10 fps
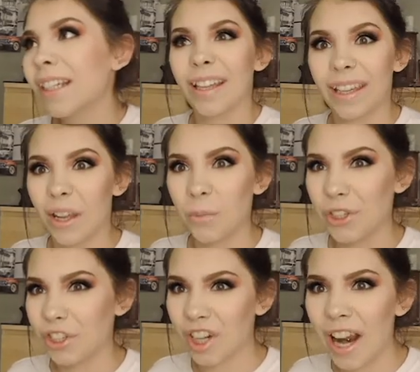Like it
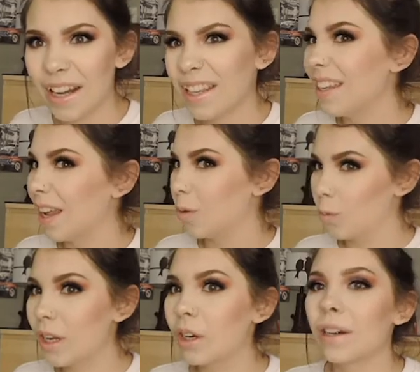was shiny
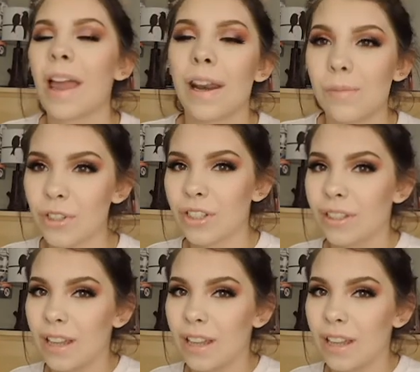and weird, and I'm